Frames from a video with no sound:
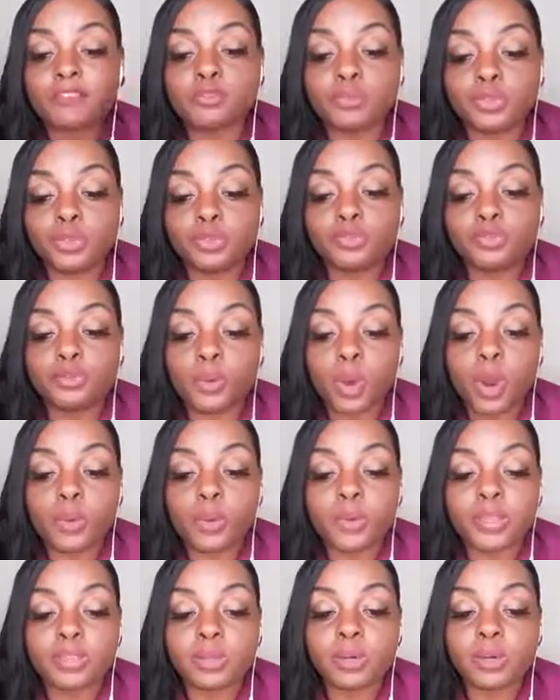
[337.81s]
to move forward
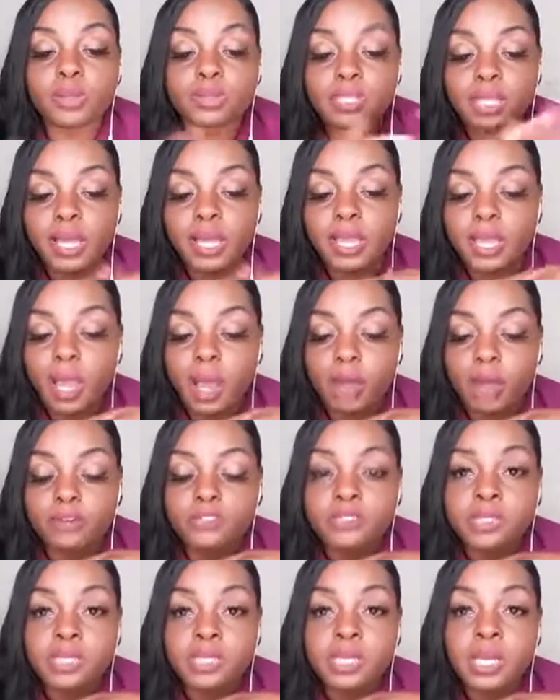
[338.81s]
with those
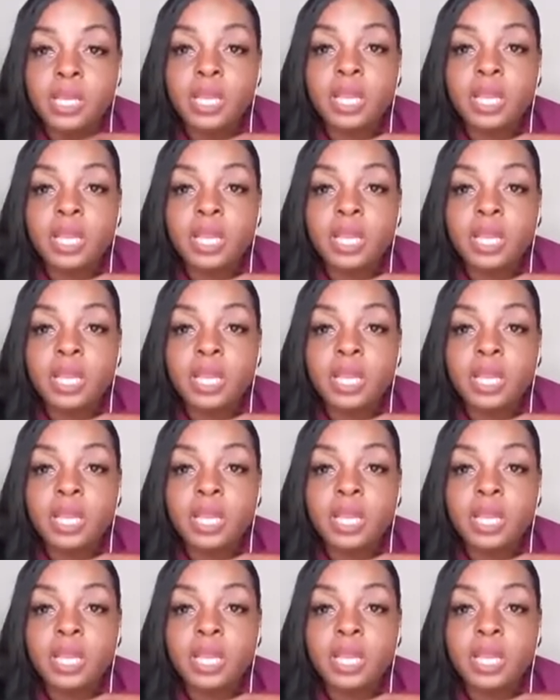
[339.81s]
layoffs.